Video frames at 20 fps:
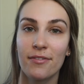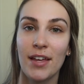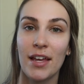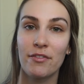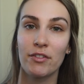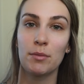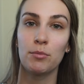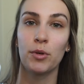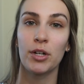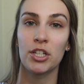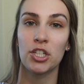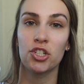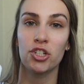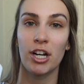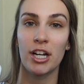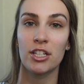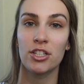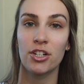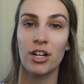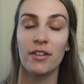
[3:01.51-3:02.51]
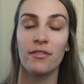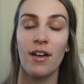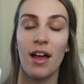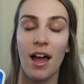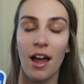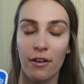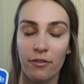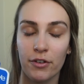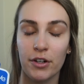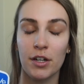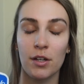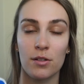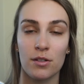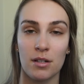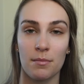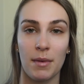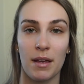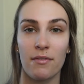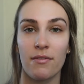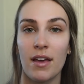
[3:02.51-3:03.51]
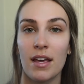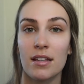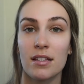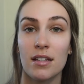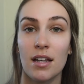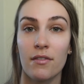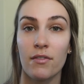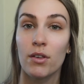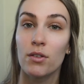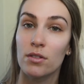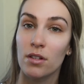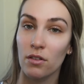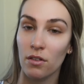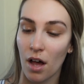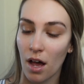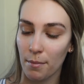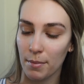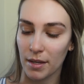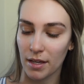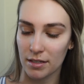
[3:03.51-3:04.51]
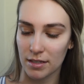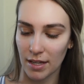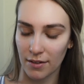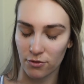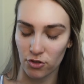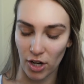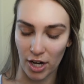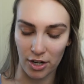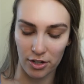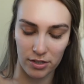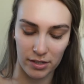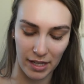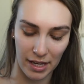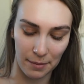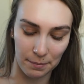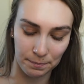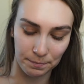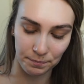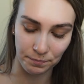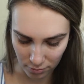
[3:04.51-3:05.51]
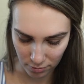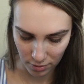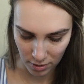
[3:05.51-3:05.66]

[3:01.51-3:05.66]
favorite moisturizer I've ever used on my face. And I've used a lot because I have drier skin.